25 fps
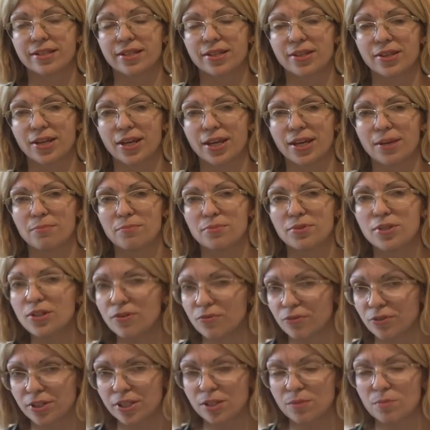the
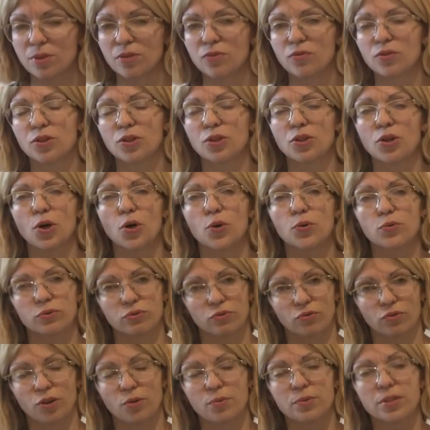difference between
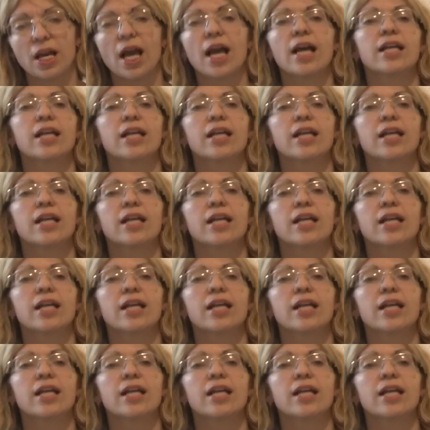those verbs,